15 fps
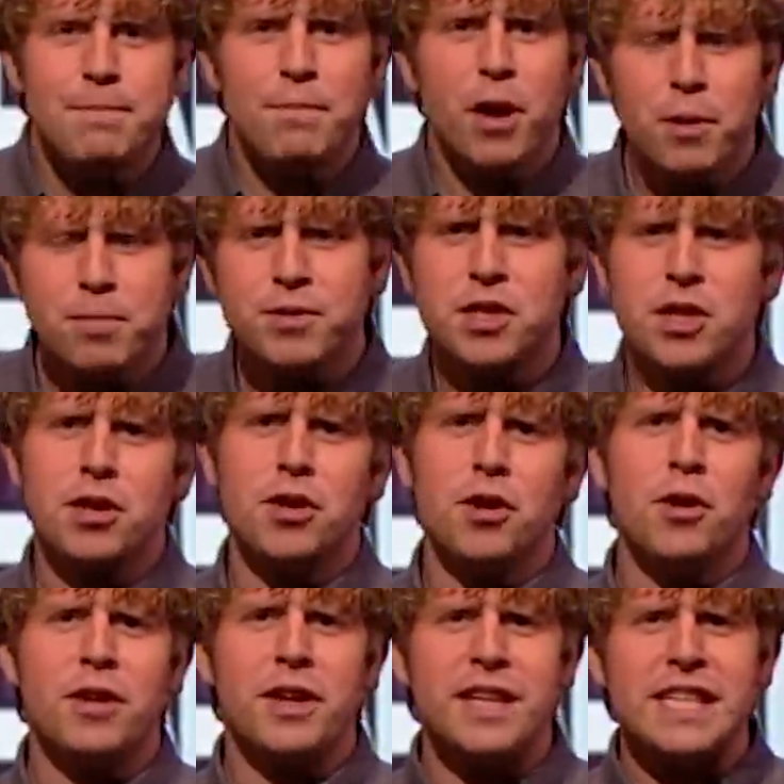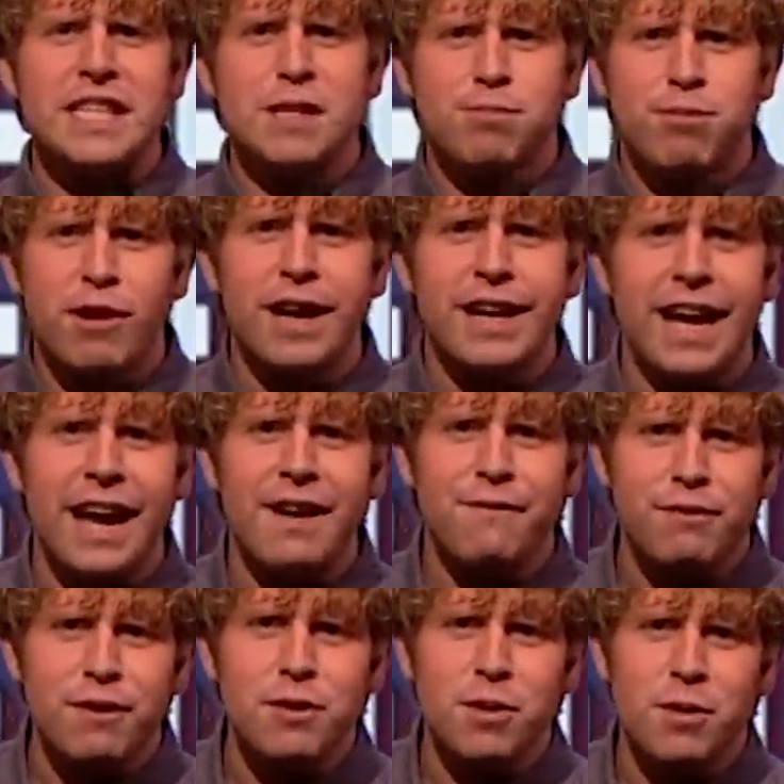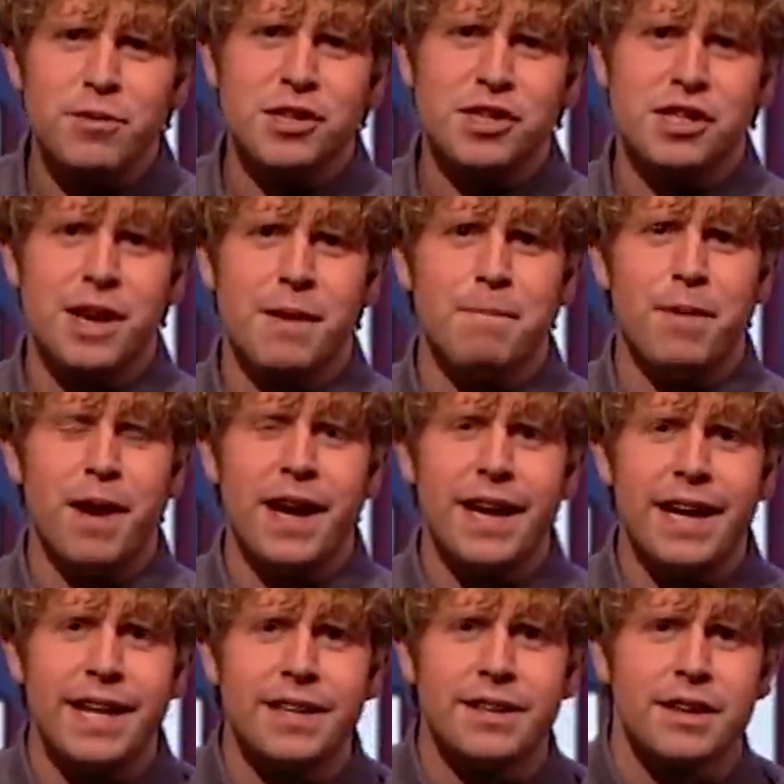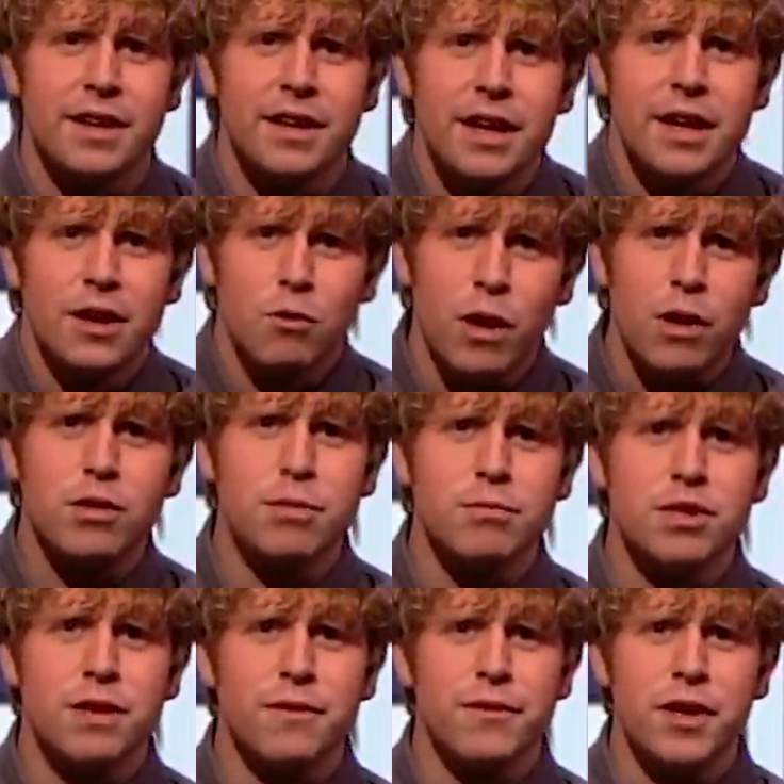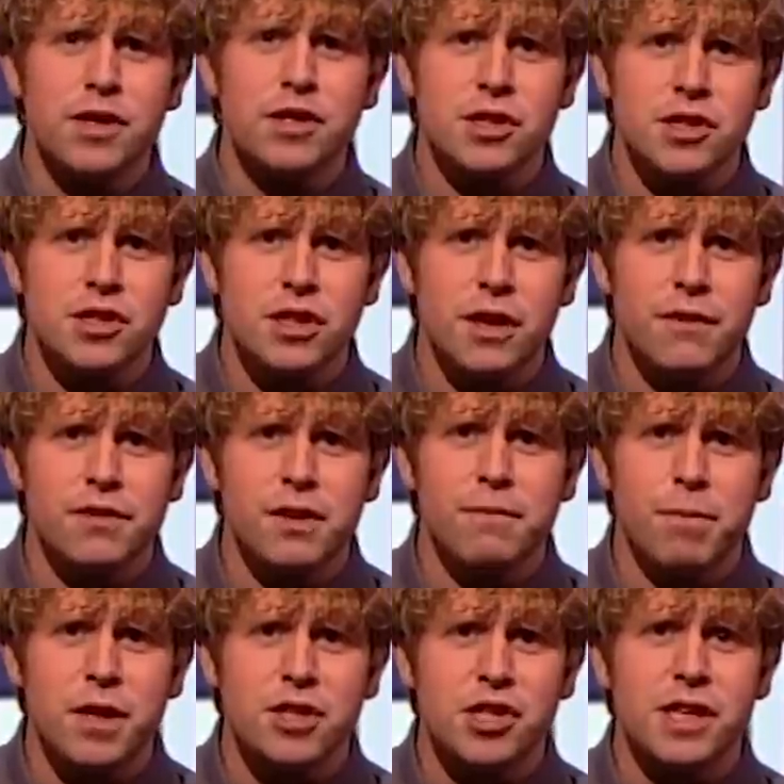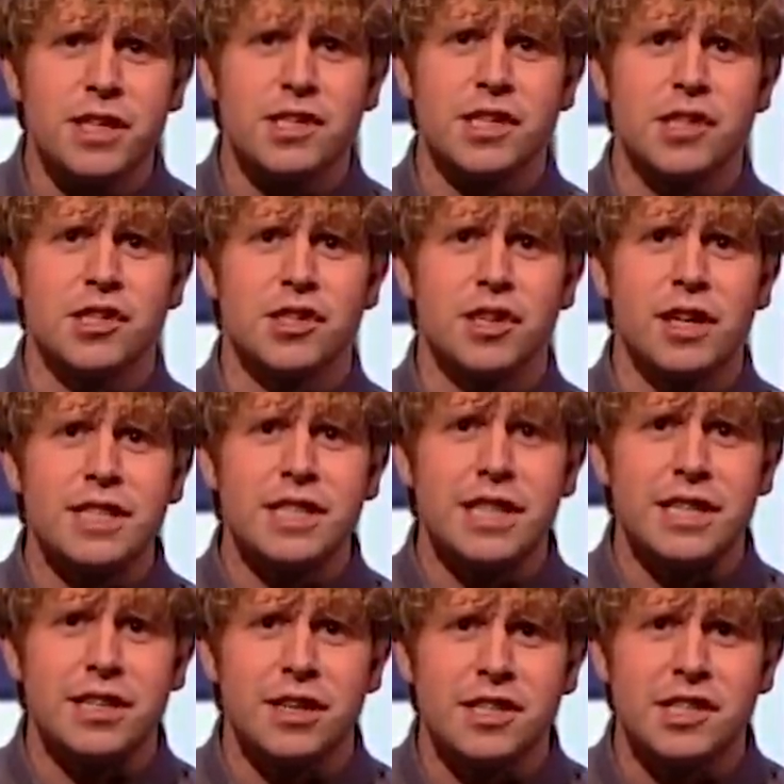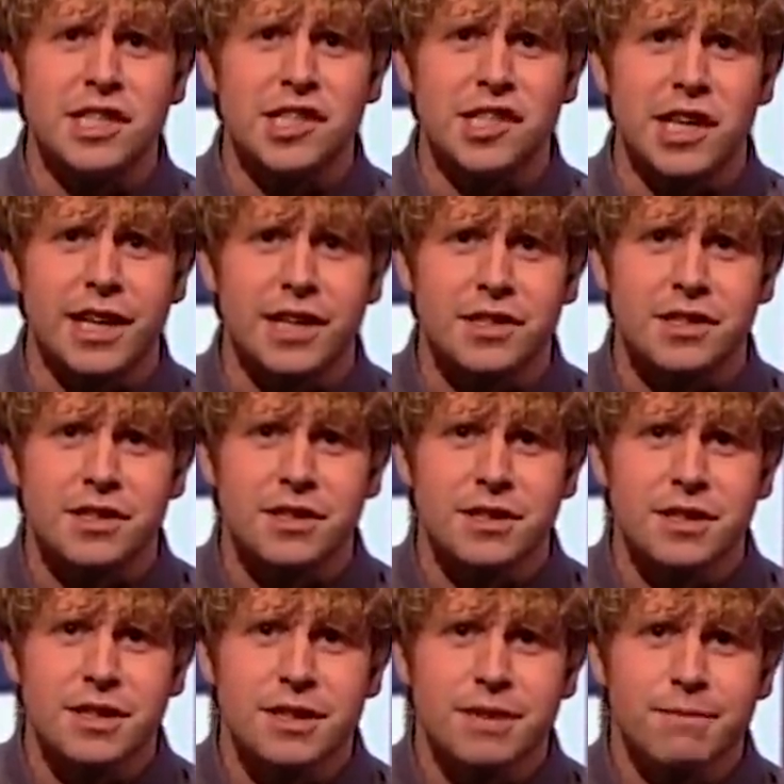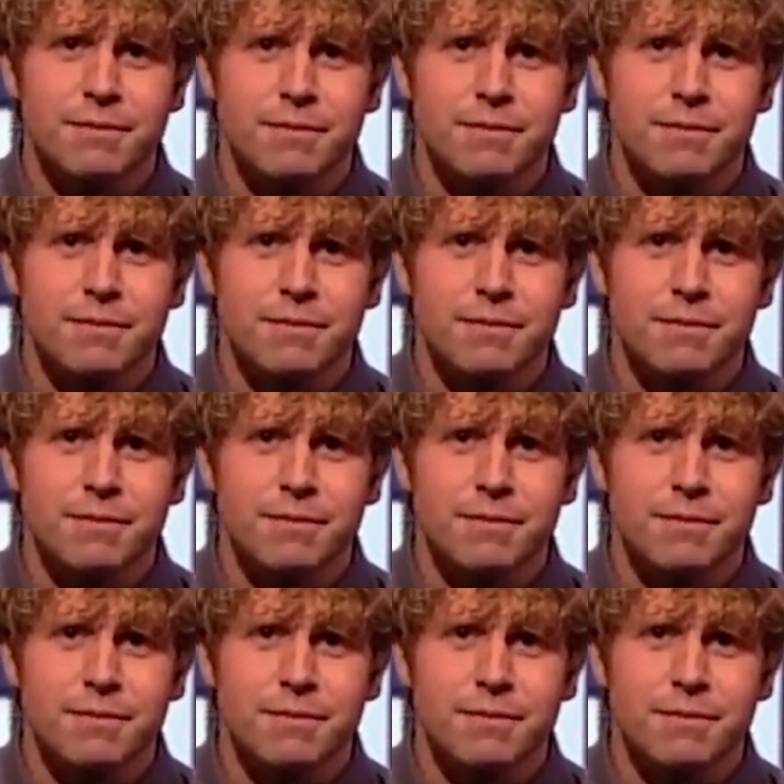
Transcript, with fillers: he pops the cork and he's spraying everyone with champagne. Welcome to the first Conservative budget since 1996.